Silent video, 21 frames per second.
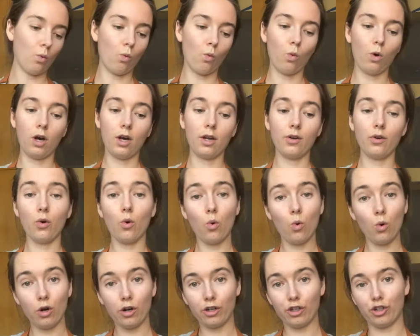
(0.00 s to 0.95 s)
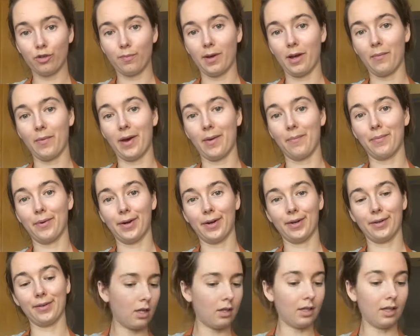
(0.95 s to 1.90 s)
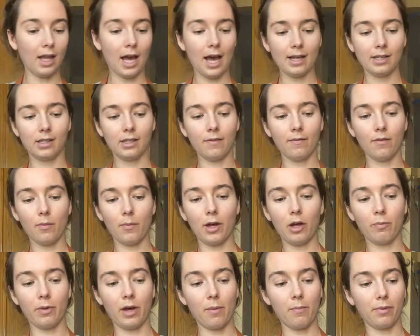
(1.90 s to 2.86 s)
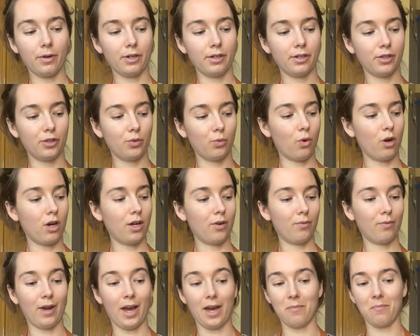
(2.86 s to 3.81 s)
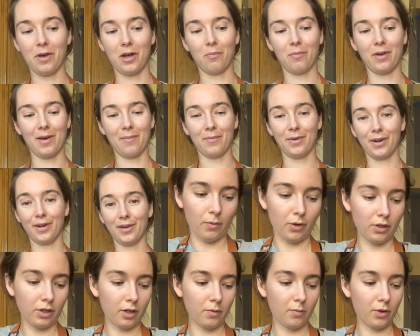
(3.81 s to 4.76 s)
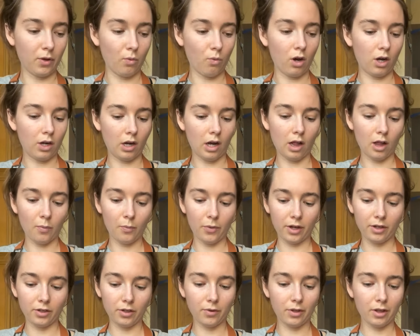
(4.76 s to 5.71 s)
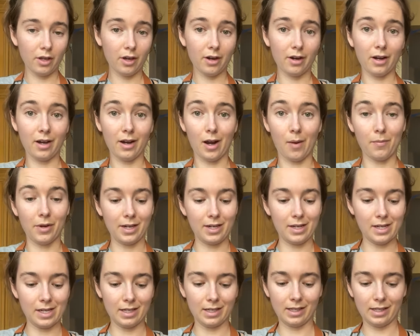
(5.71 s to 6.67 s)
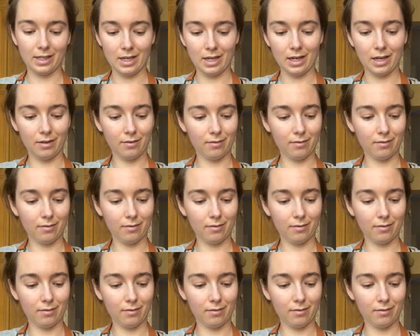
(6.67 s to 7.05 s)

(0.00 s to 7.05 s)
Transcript: 1 orange bell pepper, the last of the bell peppers, 1 red bell pepper. I'm only gonna put 1 jalapeno in there and I'm gonna de-seed it.